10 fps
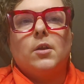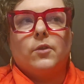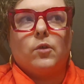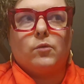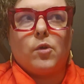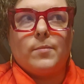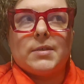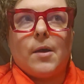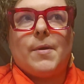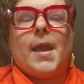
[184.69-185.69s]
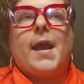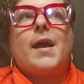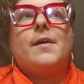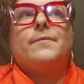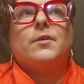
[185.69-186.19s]
the rooms that we
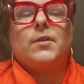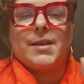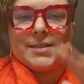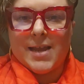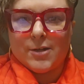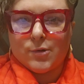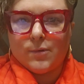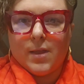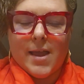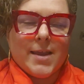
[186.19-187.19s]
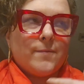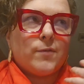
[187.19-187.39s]
have, the less natural light,